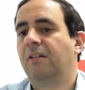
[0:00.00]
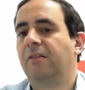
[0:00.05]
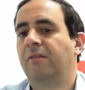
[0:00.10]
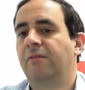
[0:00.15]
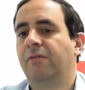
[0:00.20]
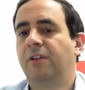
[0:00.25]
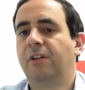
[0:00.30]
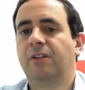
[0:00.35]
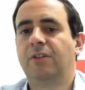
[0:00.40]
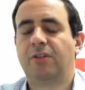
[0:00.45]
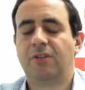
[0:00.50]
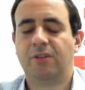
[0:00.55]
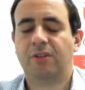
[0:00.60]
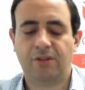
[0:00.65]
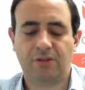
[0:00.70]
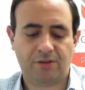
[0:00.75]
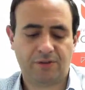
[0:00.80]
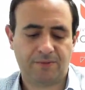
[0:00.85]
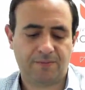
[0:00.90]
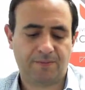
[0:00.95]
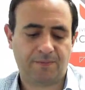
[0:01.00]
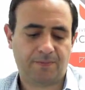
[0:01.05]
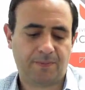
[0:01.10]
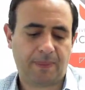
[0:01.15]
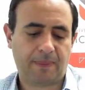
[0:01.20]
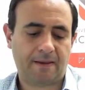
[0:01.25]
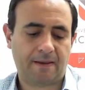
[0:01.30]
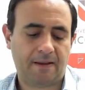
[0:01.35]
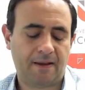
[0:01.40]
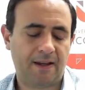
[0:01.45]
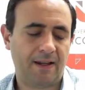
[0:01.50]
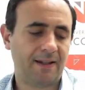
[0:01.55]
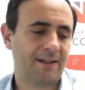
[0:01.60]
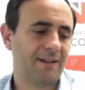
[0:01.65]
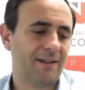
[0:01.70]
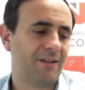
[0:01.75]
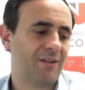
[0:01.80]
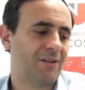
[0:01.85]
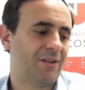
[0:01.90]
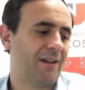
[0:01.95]
Versus, I
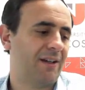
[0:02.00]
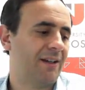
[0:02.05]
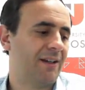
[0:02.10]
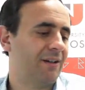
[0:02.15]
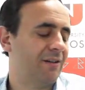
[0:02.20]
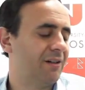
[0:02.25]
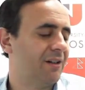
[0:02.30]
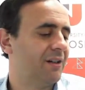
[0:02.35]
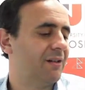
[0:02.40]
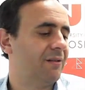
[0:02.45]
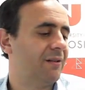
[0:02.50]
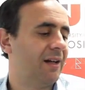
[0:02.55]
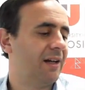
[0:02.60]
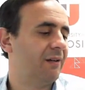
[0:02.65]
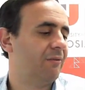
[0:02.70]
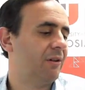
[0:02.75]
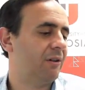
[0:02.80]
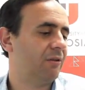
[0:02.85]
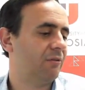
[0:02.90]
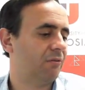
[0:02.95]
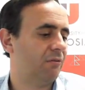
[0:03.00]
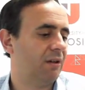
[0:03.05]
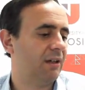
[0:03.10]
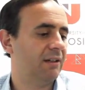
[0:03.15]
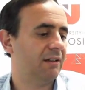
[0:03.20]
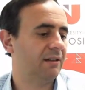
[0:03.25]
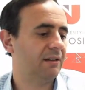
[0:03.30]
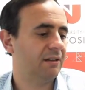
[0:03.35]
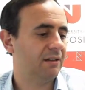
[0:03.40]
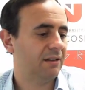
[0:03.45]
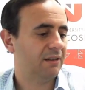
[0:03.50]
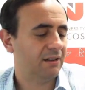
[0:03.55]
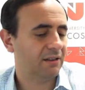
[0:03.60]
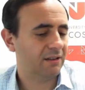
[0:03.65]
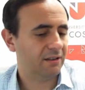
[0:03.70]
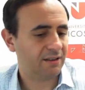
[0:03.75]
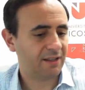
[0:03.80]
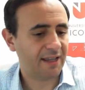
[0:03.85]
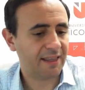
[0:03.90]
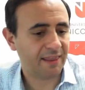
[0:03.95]
can say, you know, I want
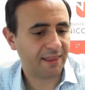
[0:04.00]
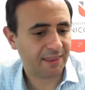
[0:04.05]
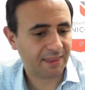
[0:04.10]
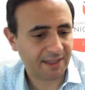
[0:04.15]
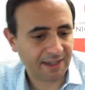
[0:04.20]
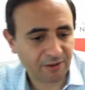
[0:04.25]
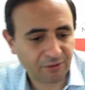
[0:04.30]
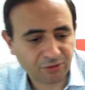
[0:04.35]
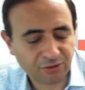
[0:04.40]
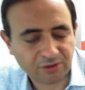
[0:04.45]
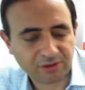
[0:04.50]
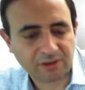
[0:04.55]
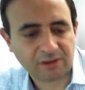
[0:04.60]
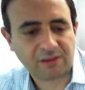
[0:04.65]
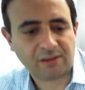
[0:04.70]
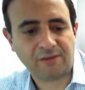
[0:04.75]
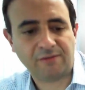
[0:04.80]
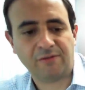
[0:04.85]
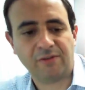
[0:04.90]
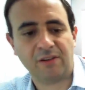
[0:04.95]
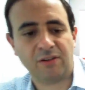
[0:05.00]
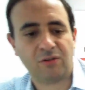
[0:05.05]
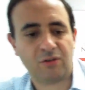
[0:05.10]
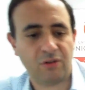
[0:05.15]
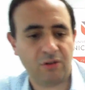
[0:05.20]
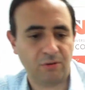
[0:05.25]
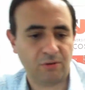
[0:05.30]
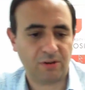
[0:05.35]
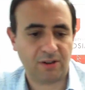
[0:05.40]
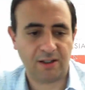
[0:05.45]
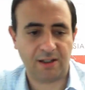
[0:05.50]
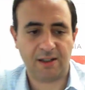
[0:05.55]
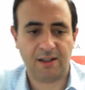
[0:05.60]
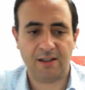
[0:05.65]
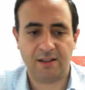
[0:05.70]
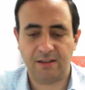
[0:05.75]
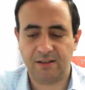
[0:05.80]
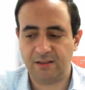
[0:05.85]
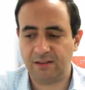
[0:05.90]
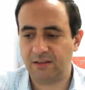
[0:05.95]
1/10,000th of this
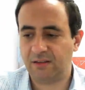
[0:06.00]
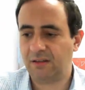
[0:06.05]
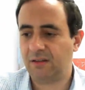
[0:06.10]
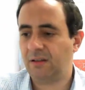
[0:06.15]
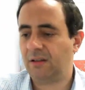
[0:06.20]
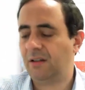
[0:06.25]
hotel, and